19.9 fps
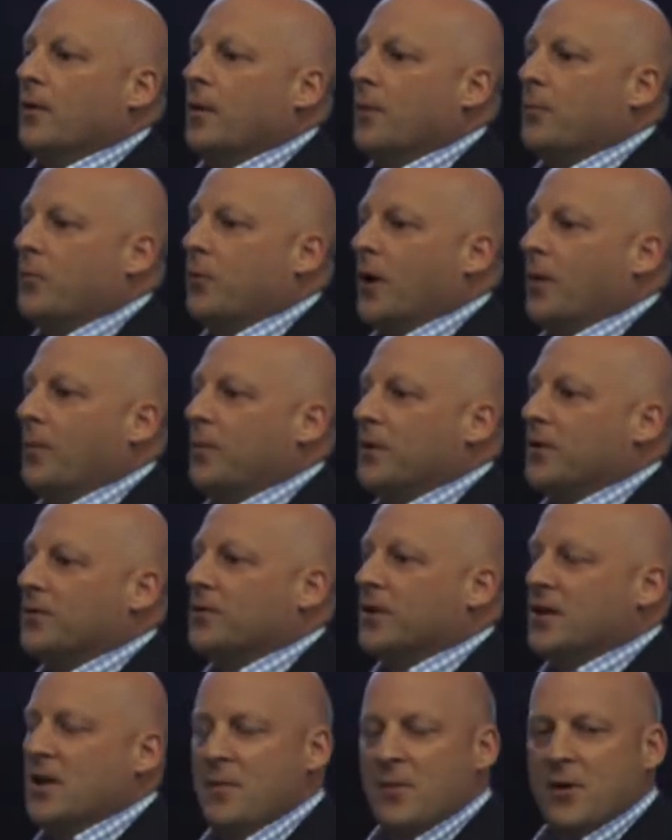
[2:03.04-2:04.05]
appropriate
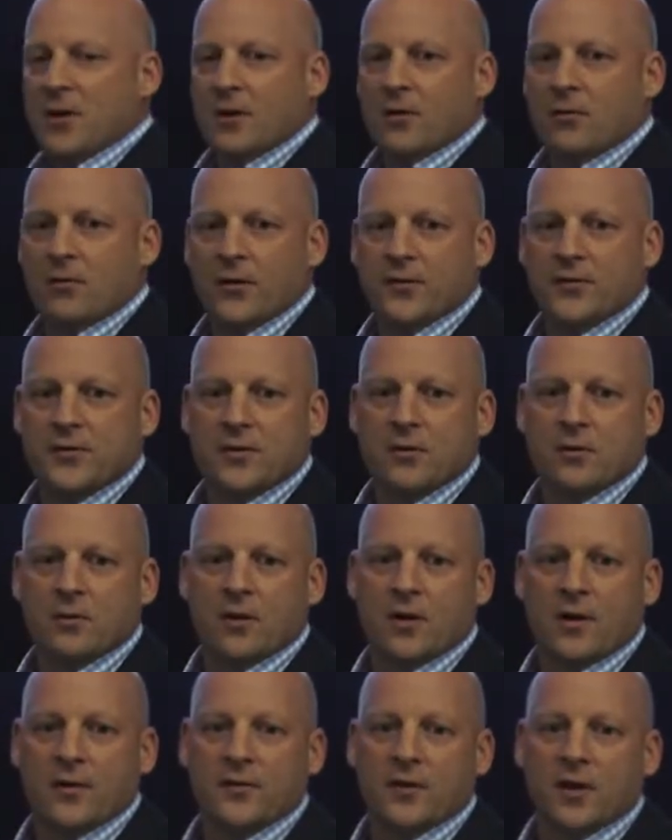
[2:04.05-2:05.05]
teaming across the
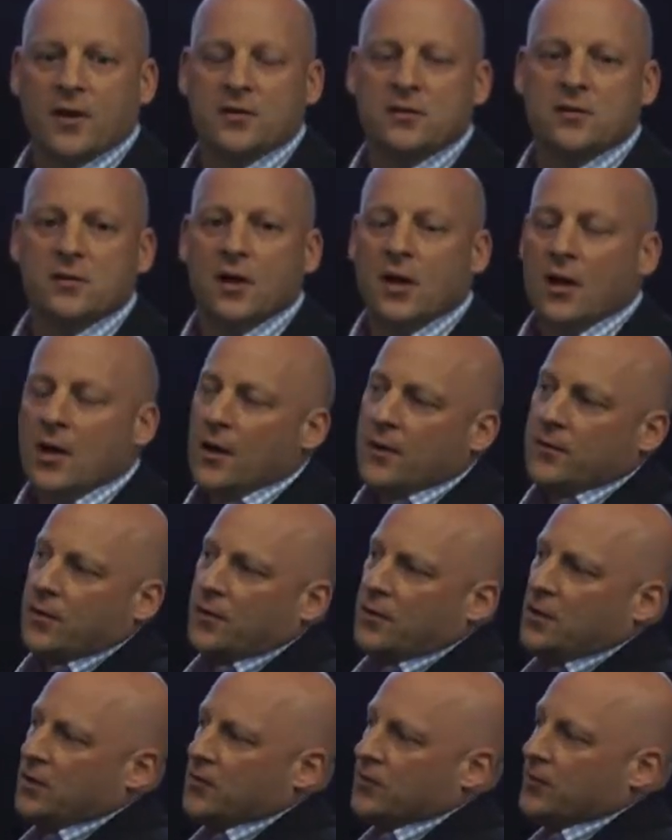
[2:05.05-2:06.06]
organisation? So
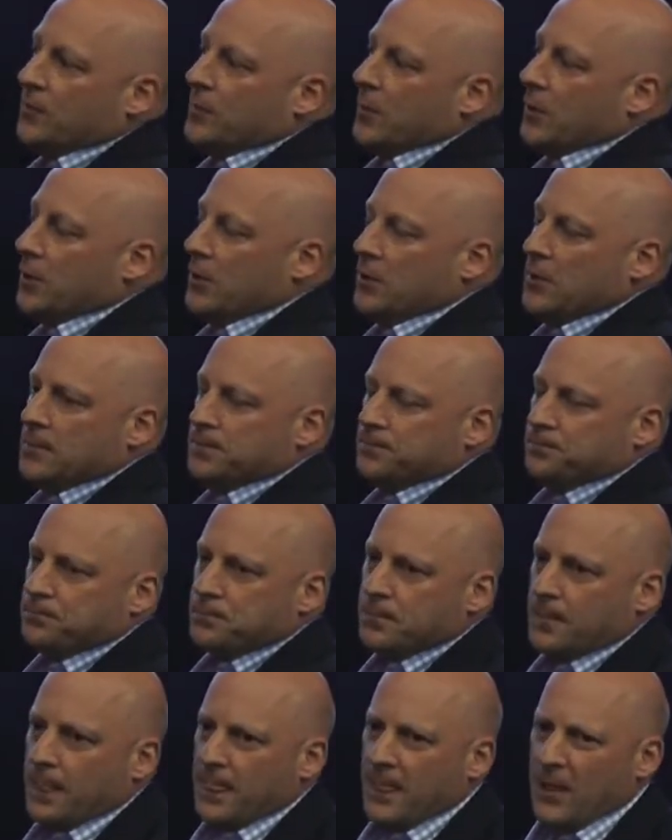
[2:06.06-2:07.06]
this, for me,
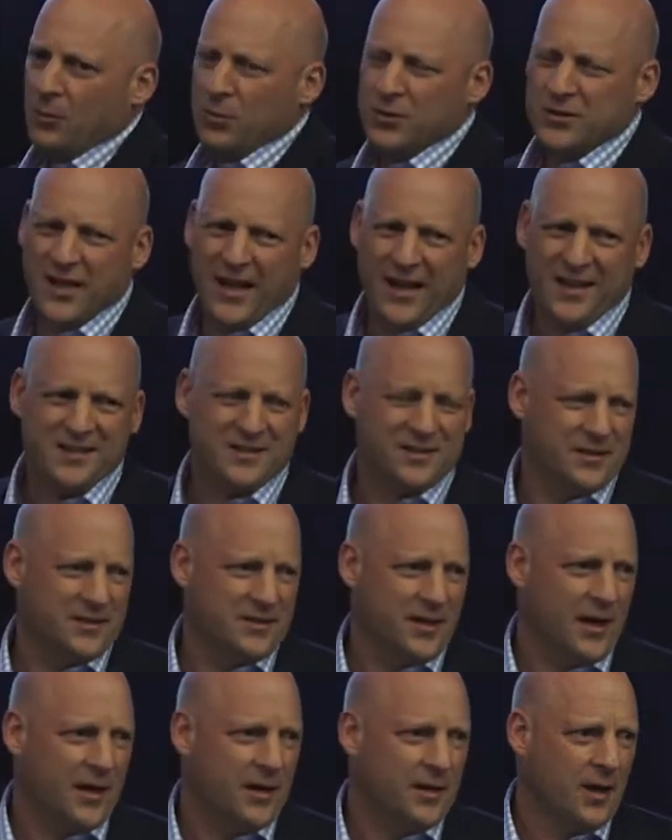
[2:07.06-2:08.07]
was actually
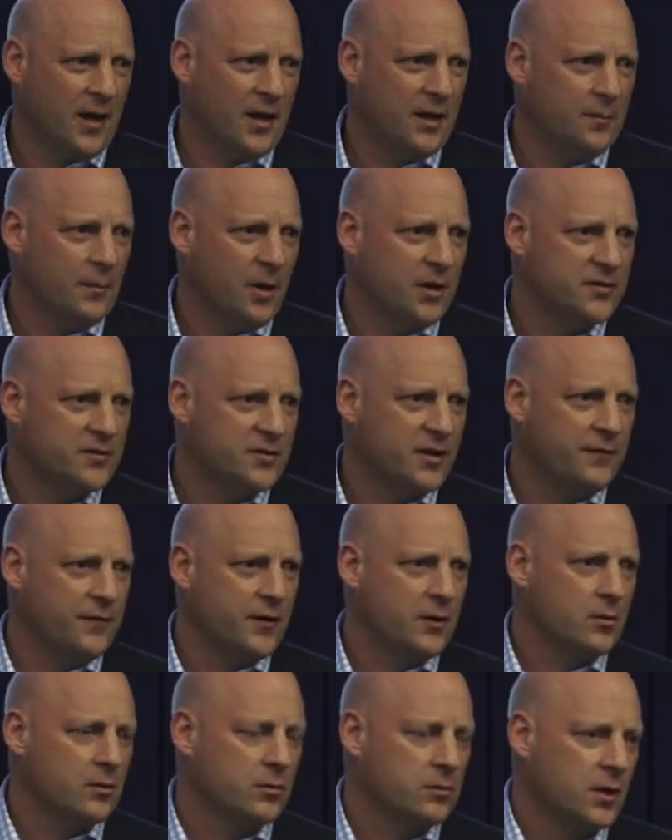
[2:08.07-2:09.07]
day-to-day the most
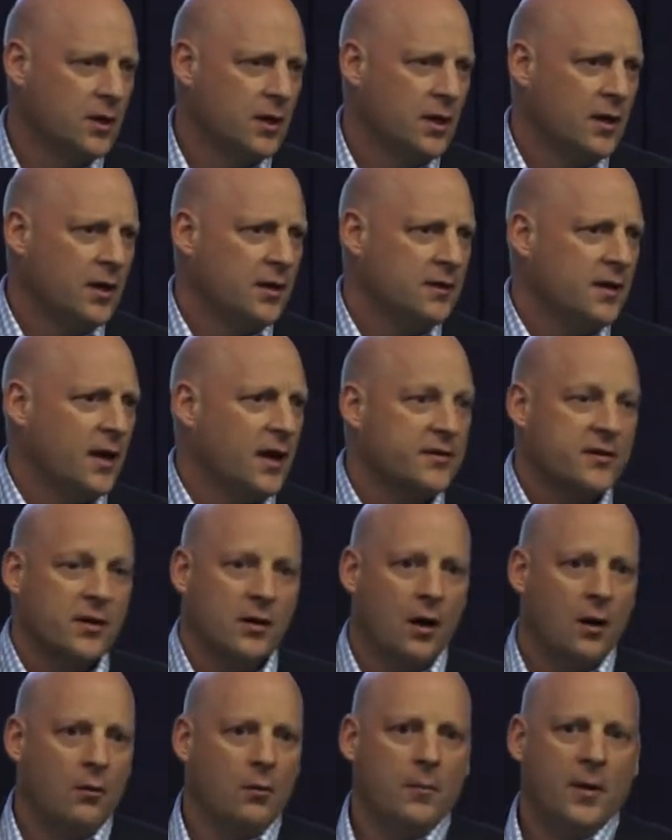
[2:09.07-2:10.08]
difficult task.
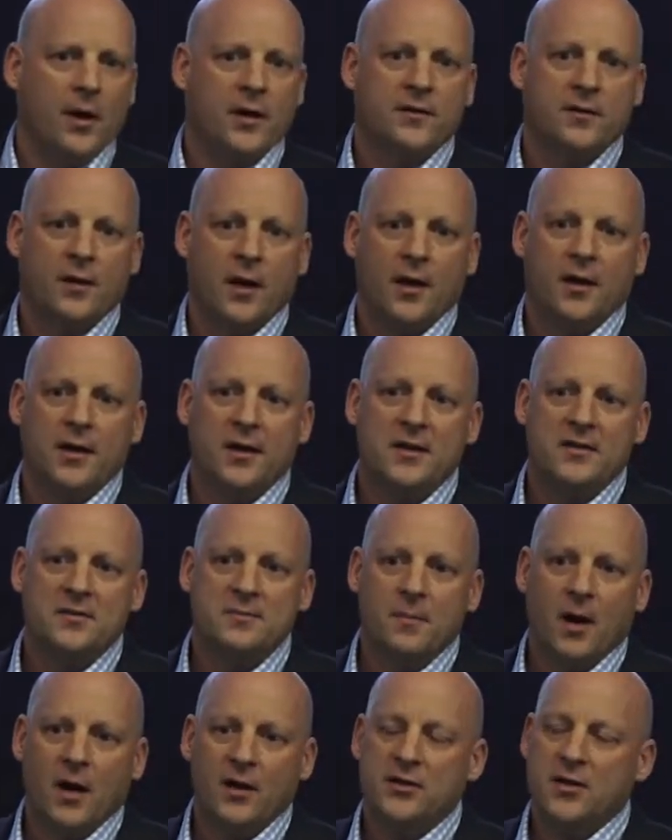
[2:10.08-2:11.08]
And I will maintain it is
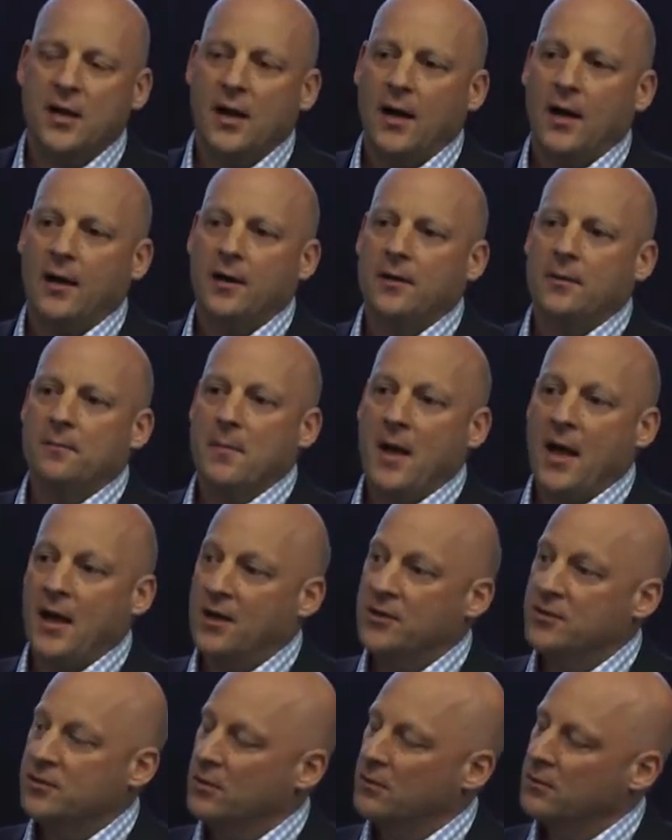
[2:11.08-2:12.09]
much harder to
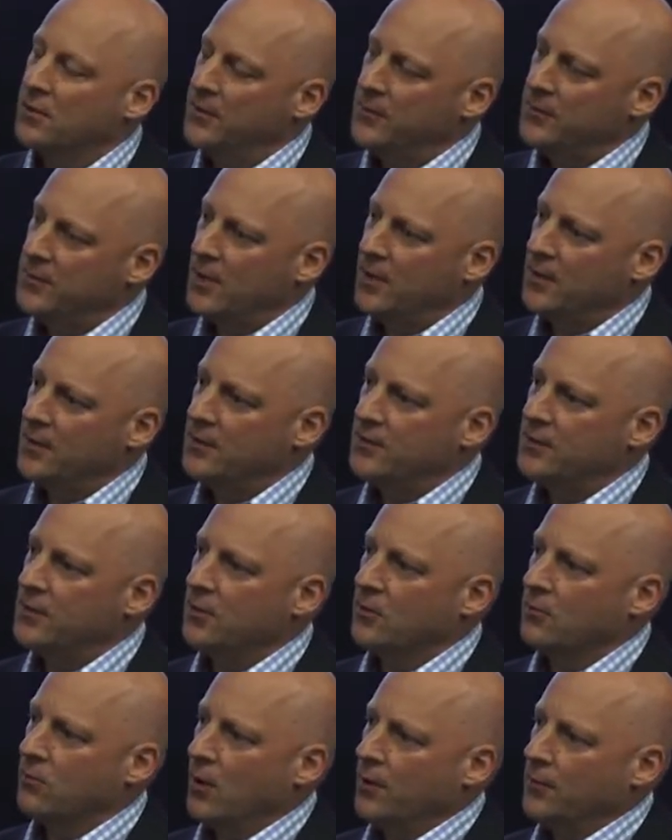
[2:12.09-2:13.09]
manage, and I'll keep saying this, in
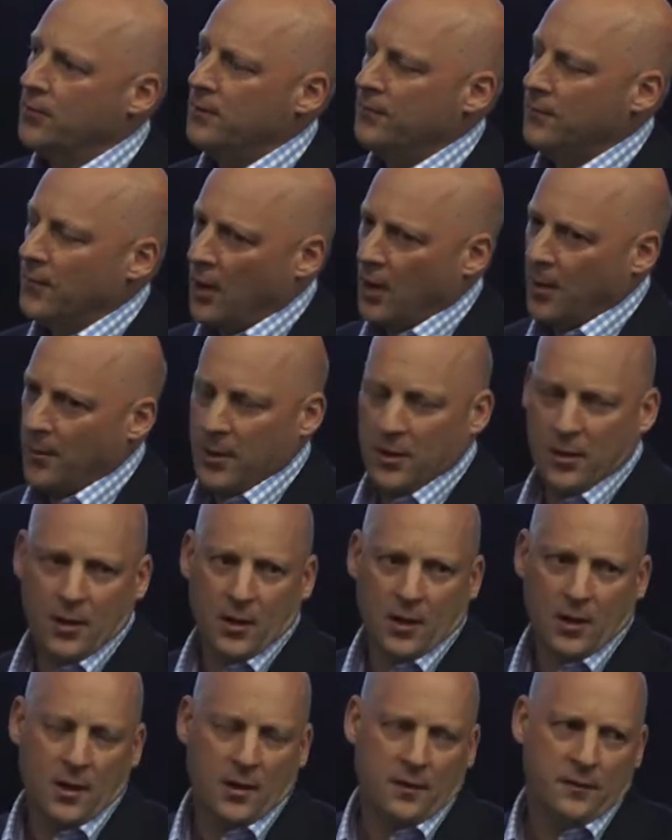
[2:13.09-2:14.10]
a growth environment
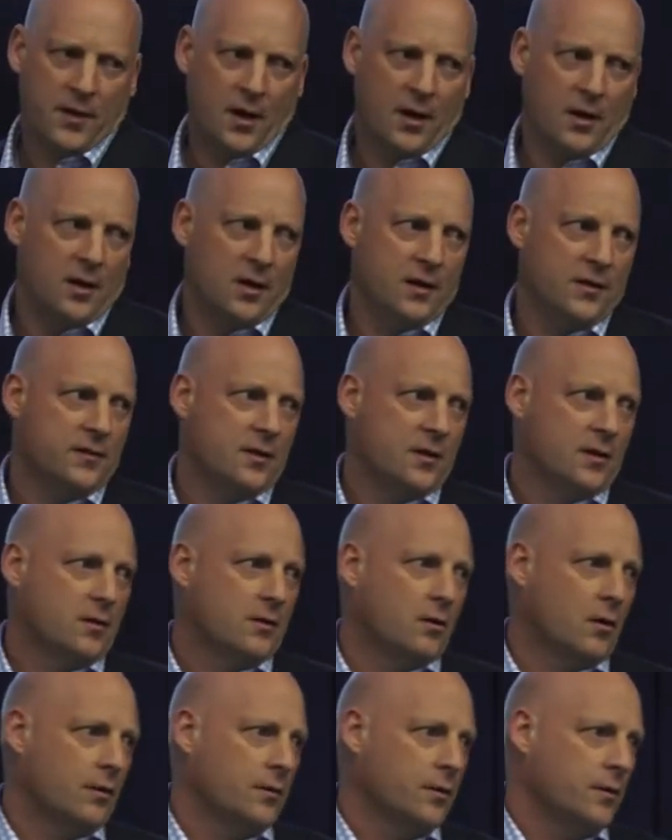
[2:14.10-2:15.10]
than it is in a
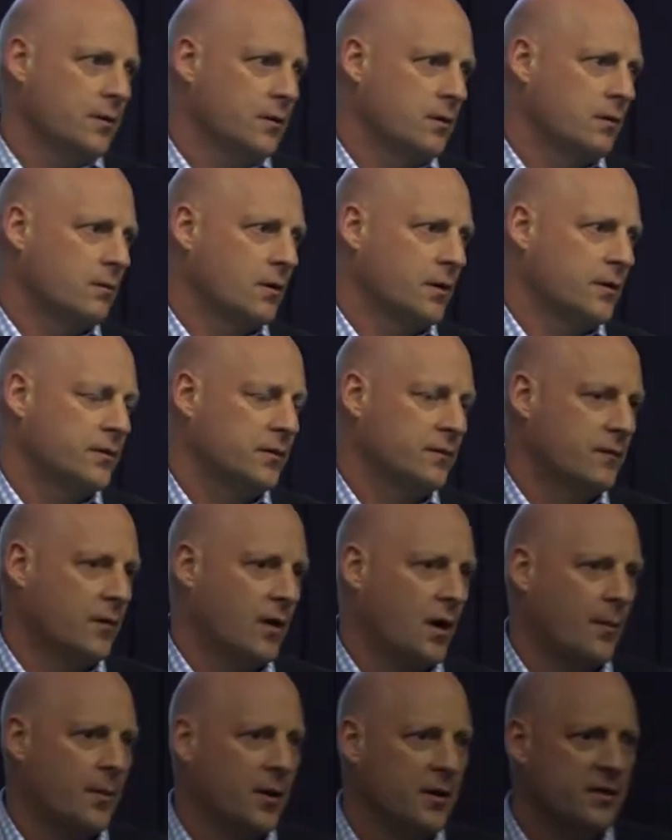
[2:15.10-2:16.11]
non-growth
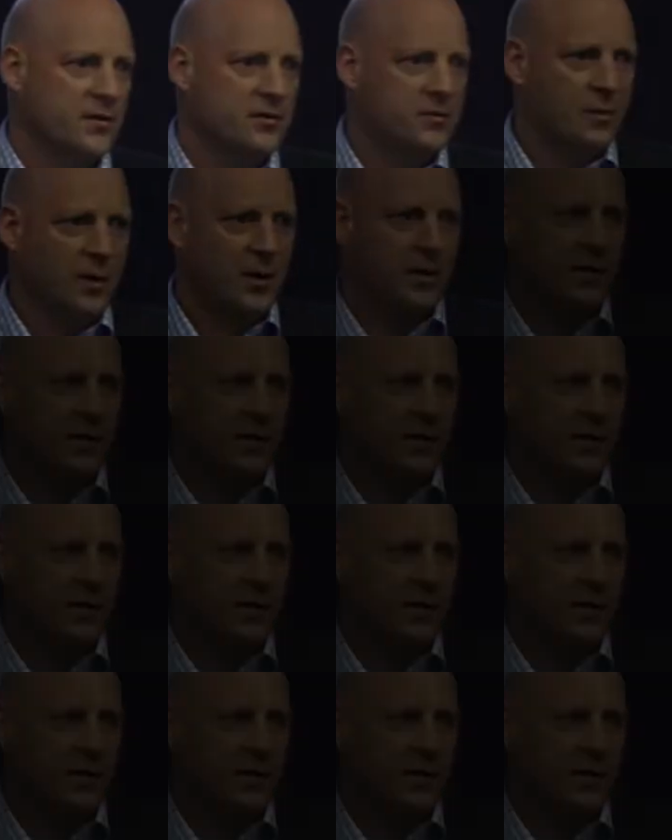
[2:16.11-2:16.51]
environment. And this is one